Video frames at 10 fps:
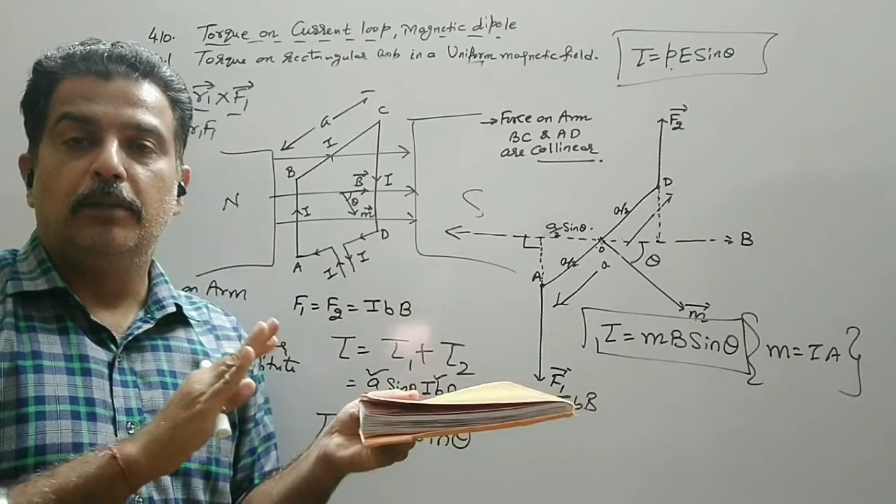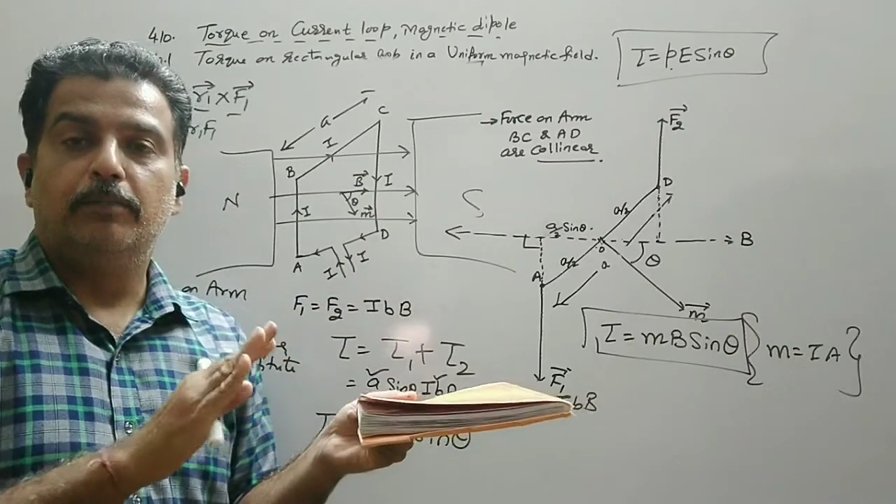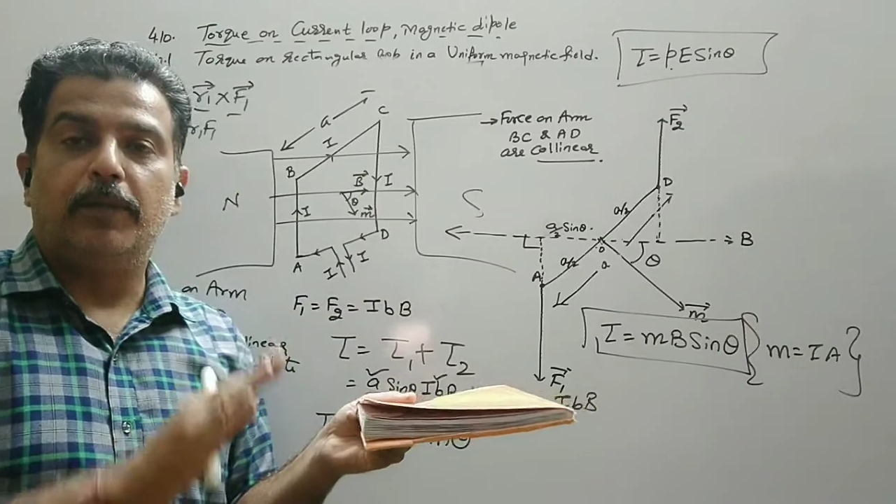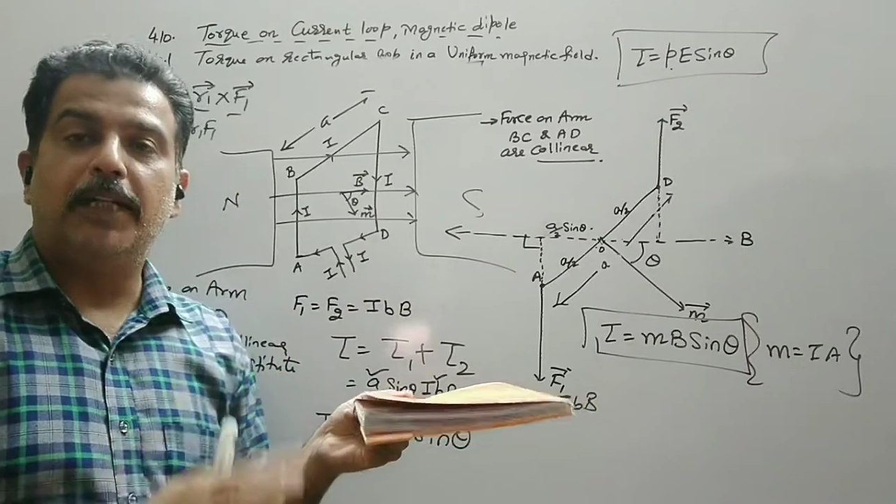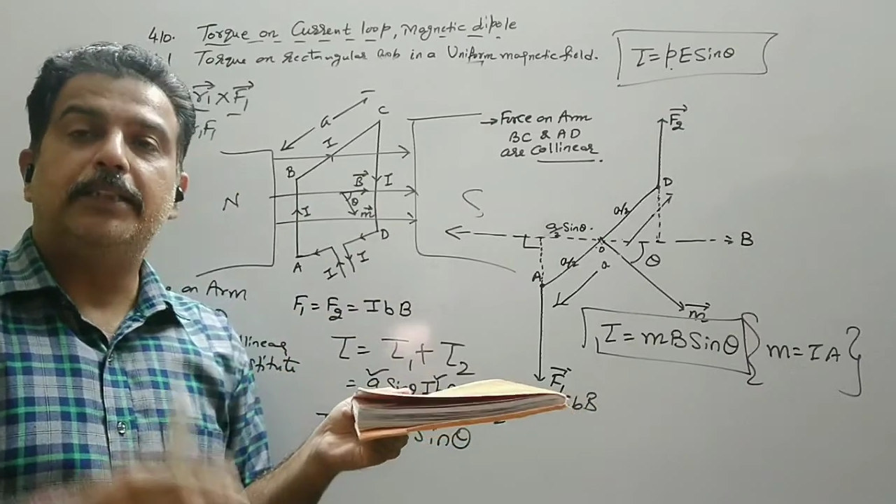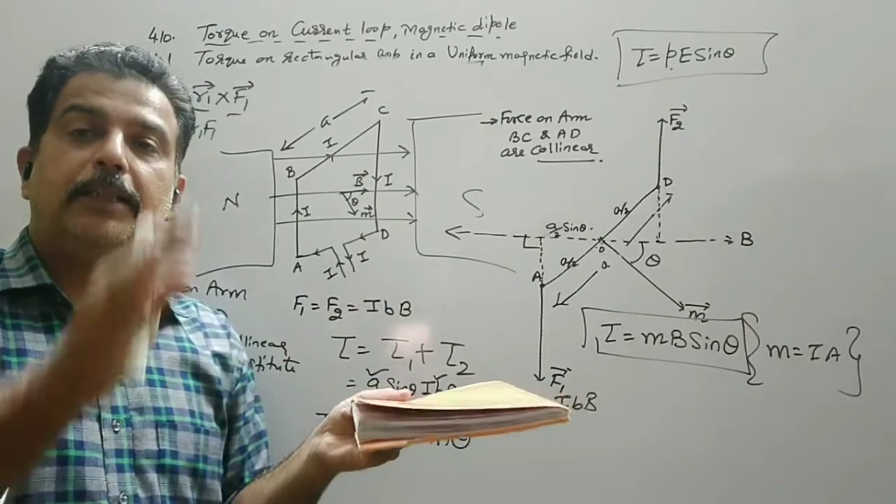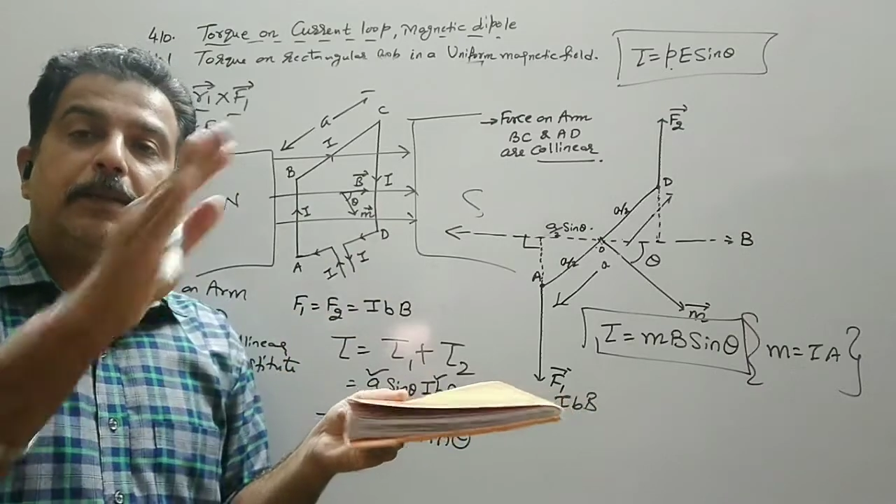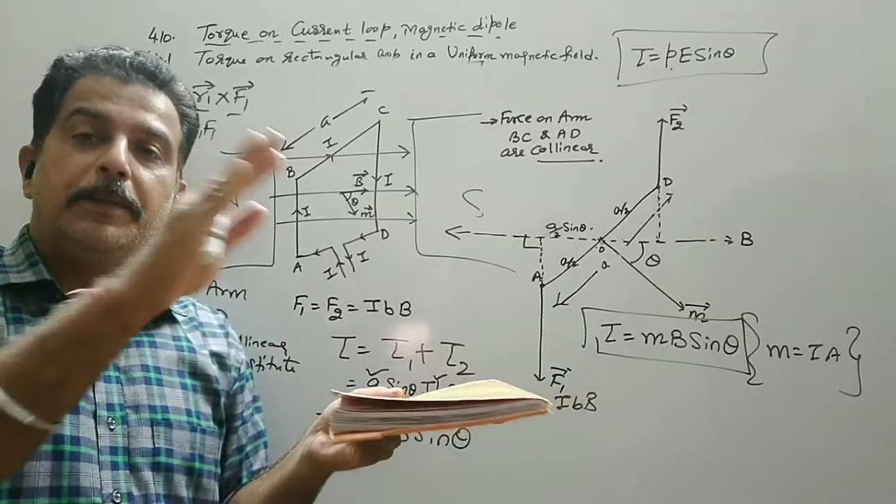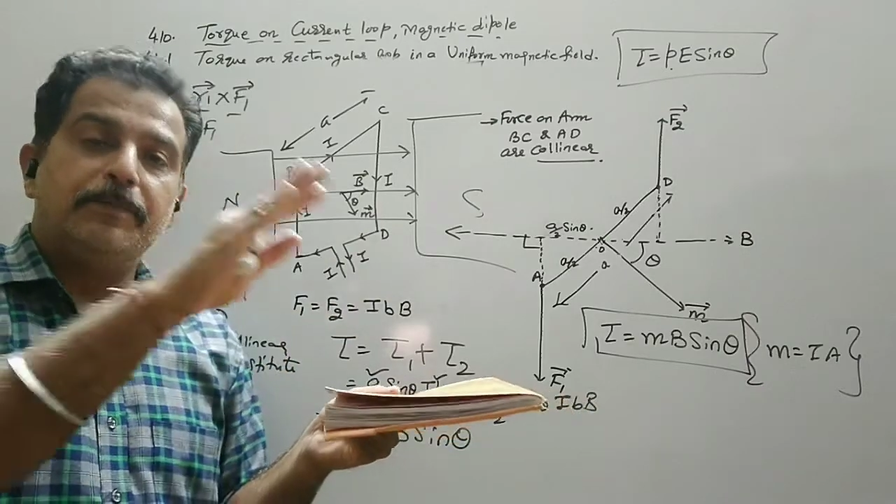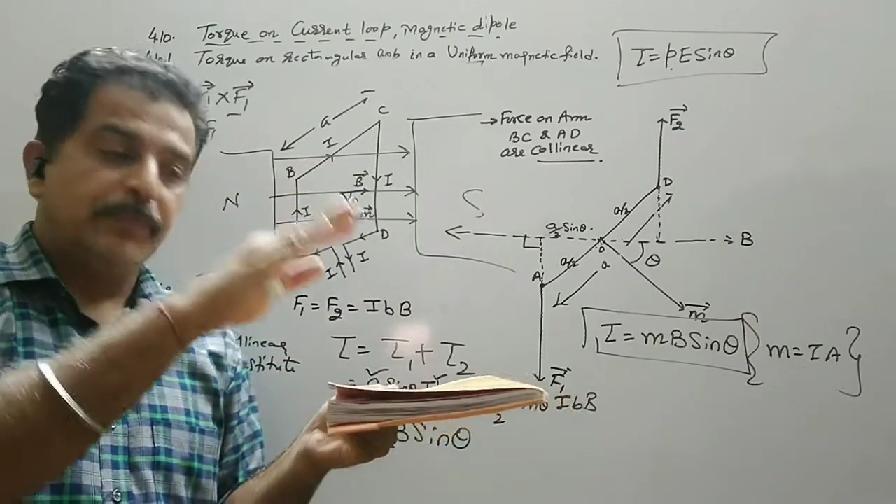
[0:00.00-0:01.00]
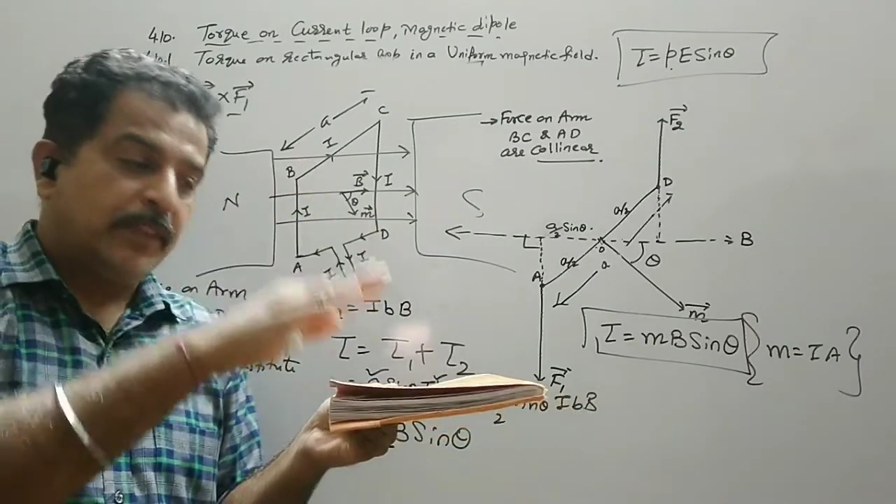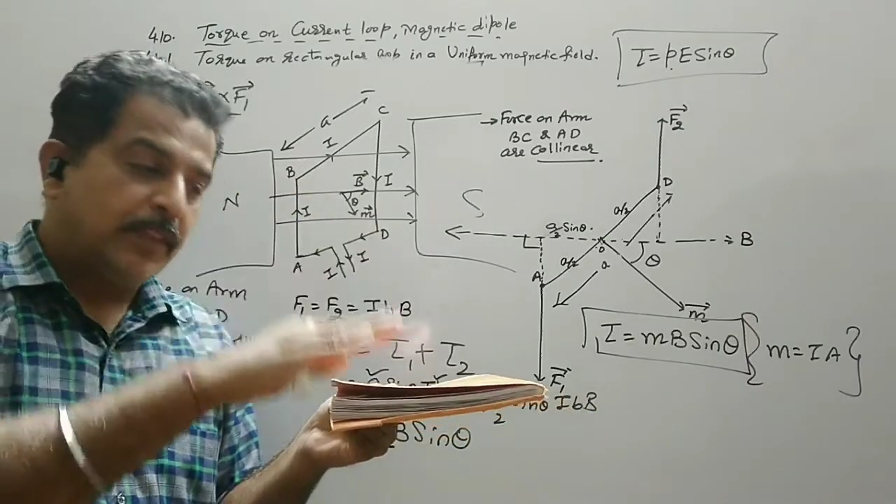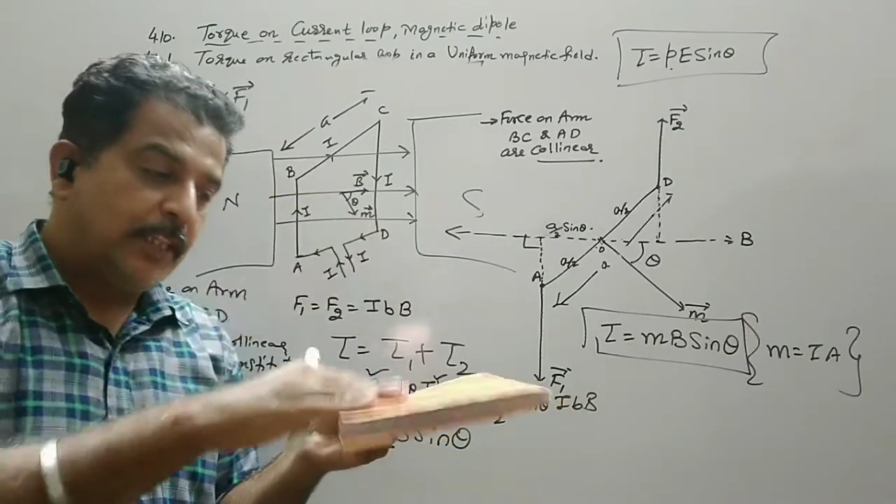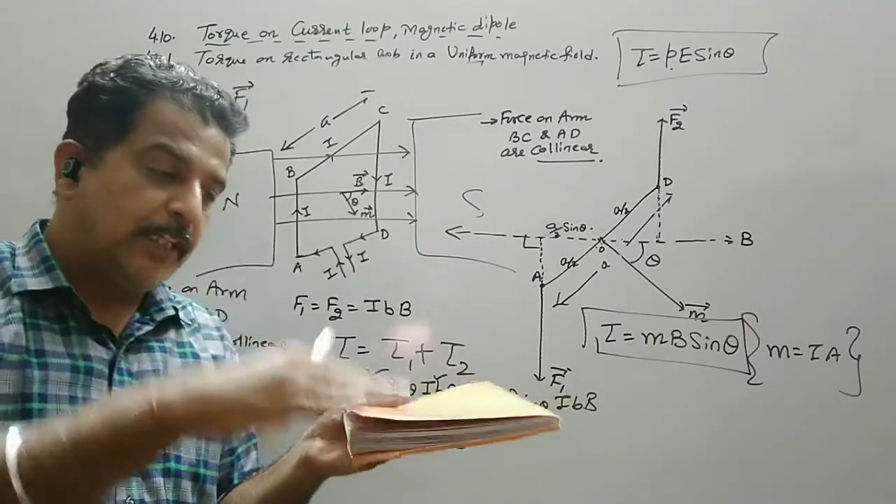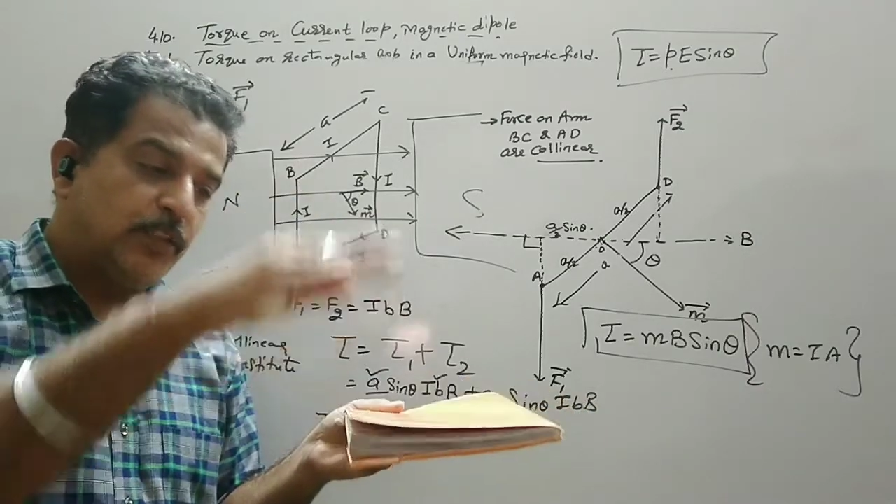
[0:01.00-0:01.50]
But
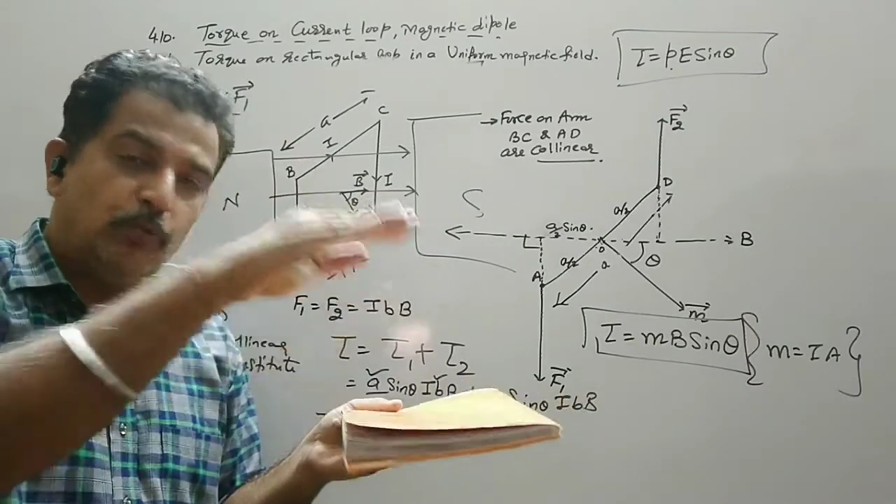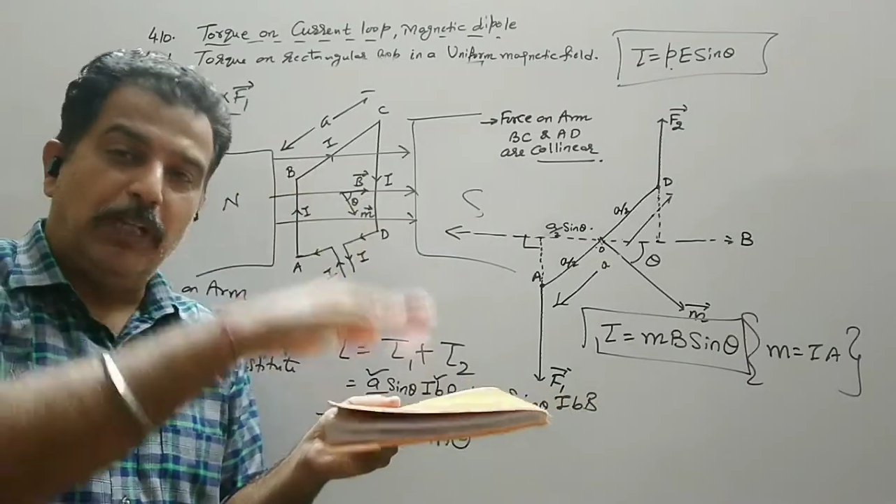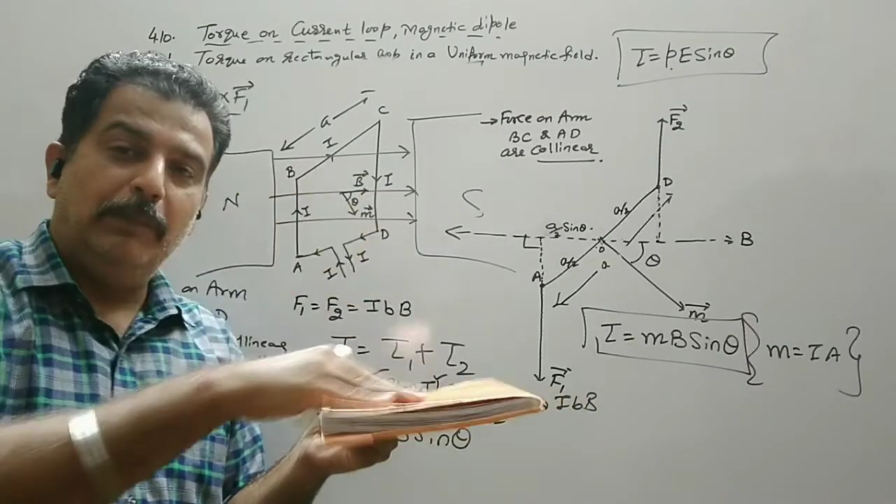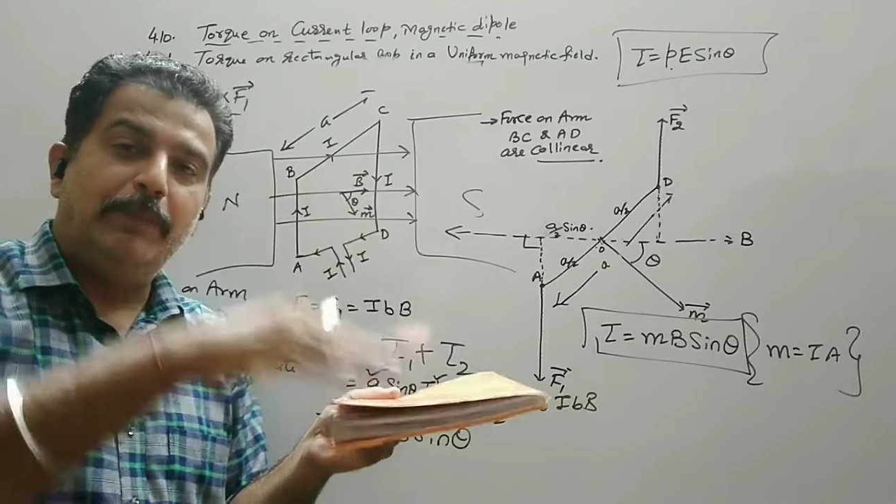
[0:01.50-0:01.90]
this will